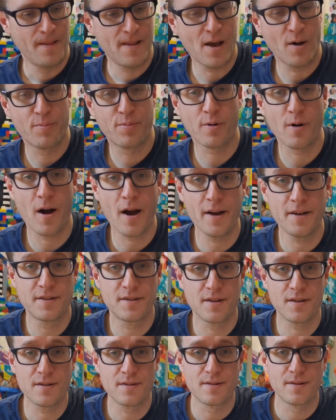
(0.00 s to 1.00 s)
Now
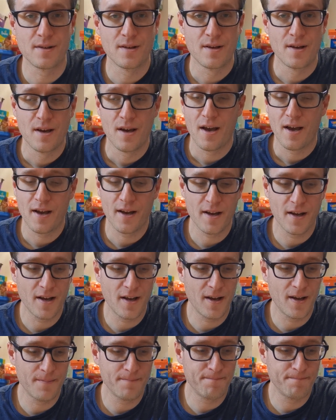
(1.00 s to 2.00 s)
prizes.
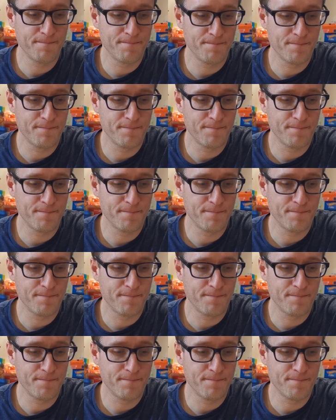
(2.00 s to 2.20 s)
I